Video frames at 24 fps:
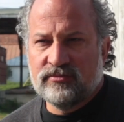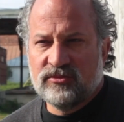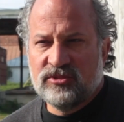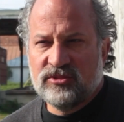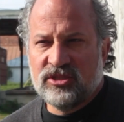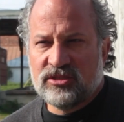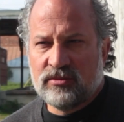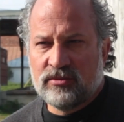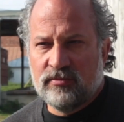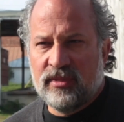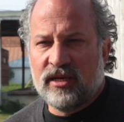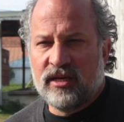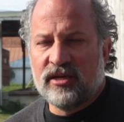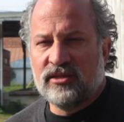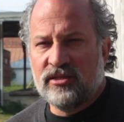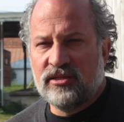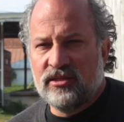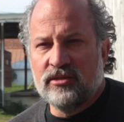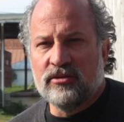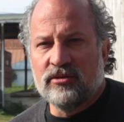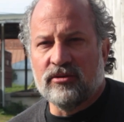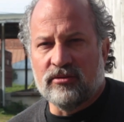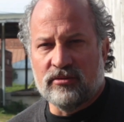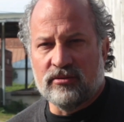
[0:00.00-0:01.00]
just about a
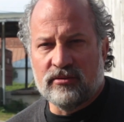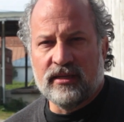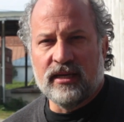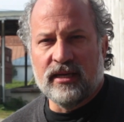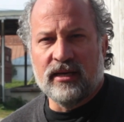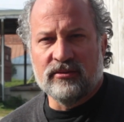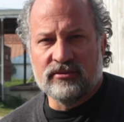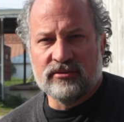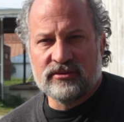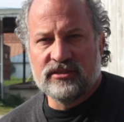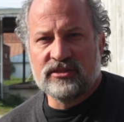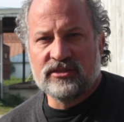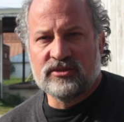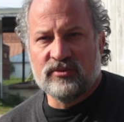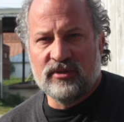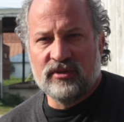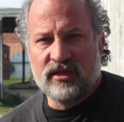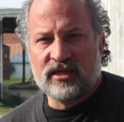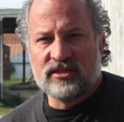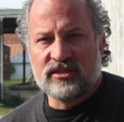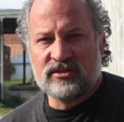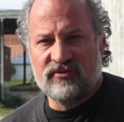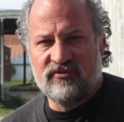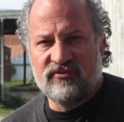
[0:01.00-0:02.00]
year now since we
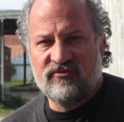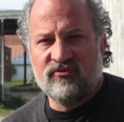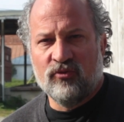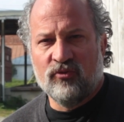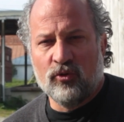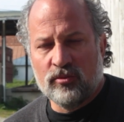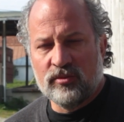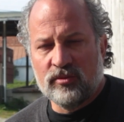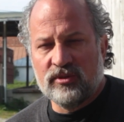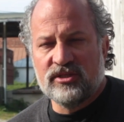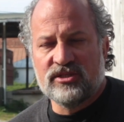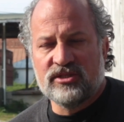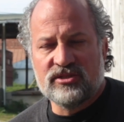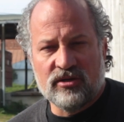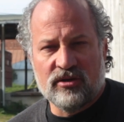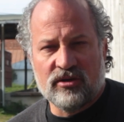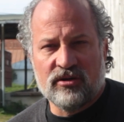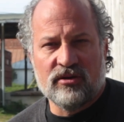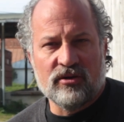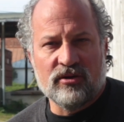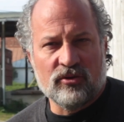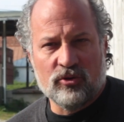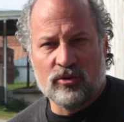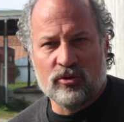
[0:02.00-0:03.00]
actually formally
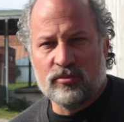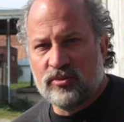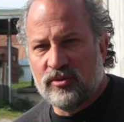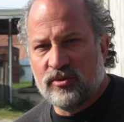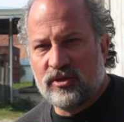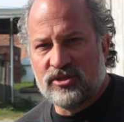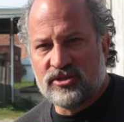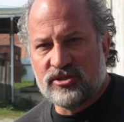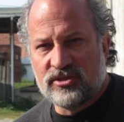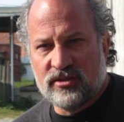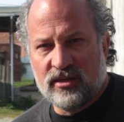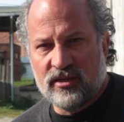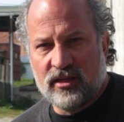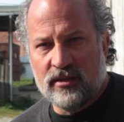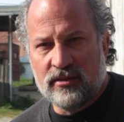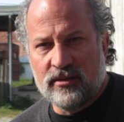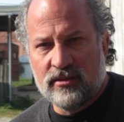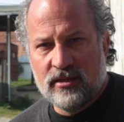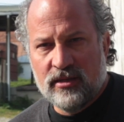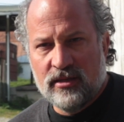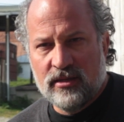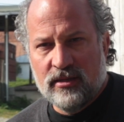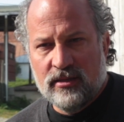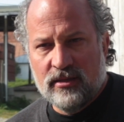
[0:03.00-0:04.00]
started our corporation and
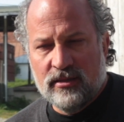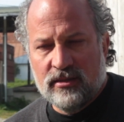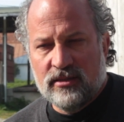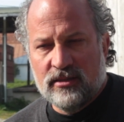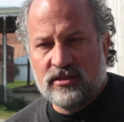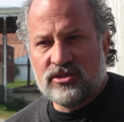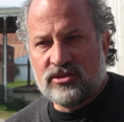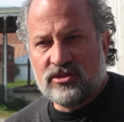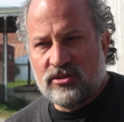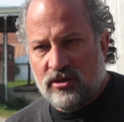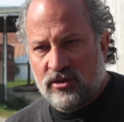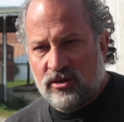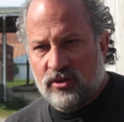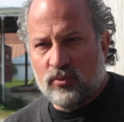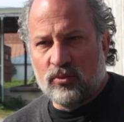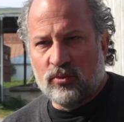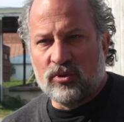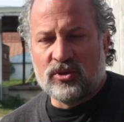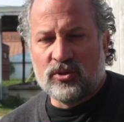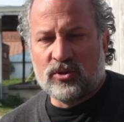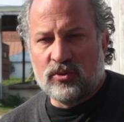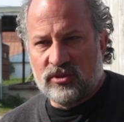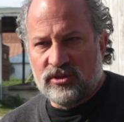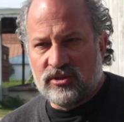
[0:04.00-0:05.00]
started the
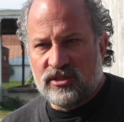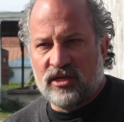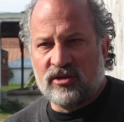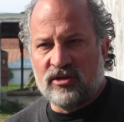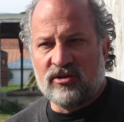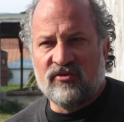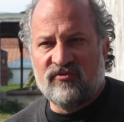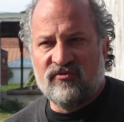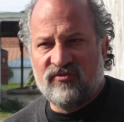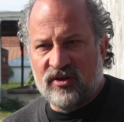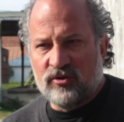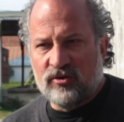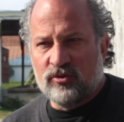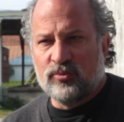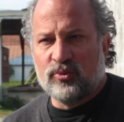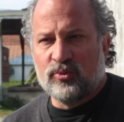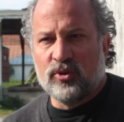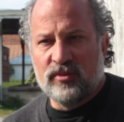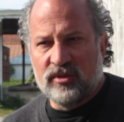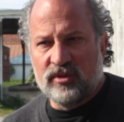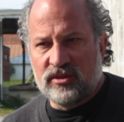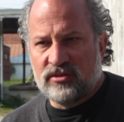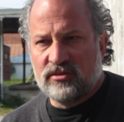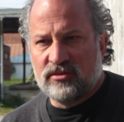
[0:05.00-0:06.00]
work towards getting a federal
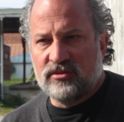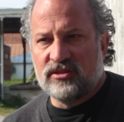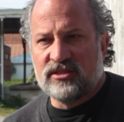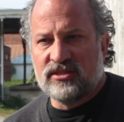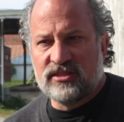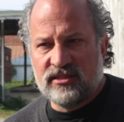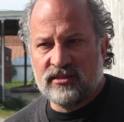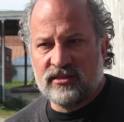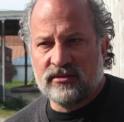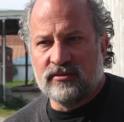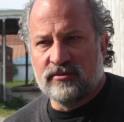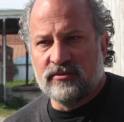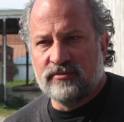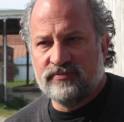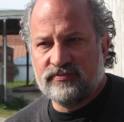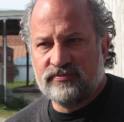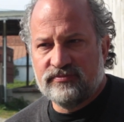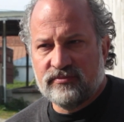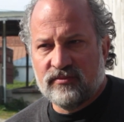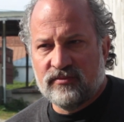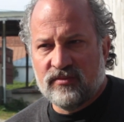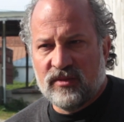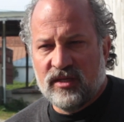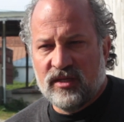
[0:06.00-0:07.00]
permit to distill.
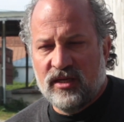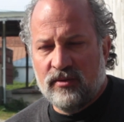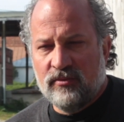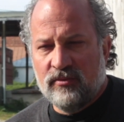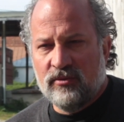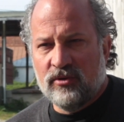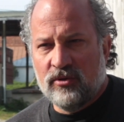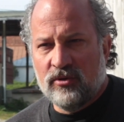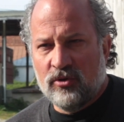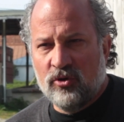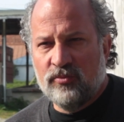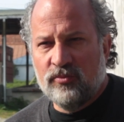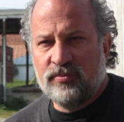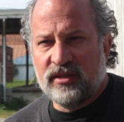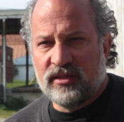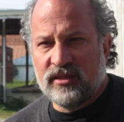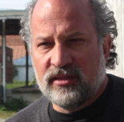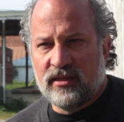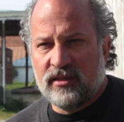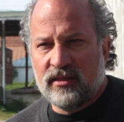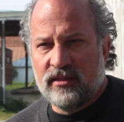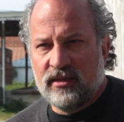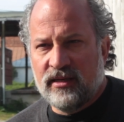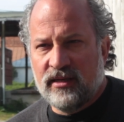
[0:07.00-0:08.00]
And we're hoping
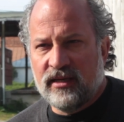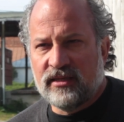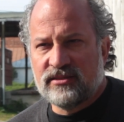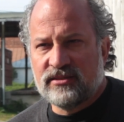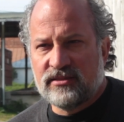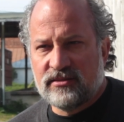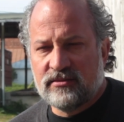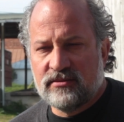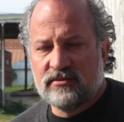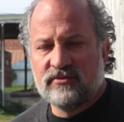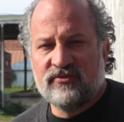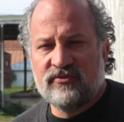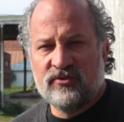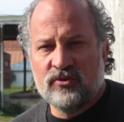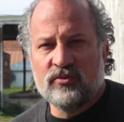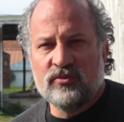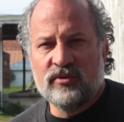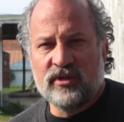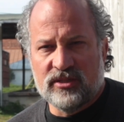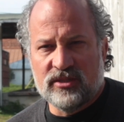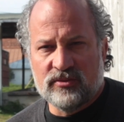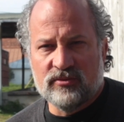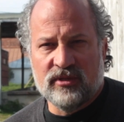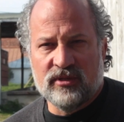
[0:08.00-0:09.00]
that in the next few
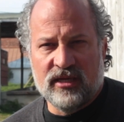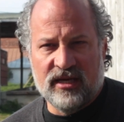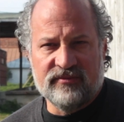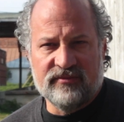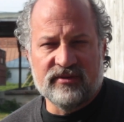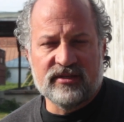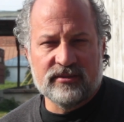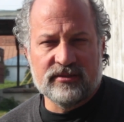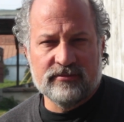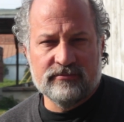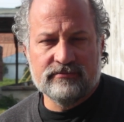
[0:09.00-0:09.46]
weeks we'll have it.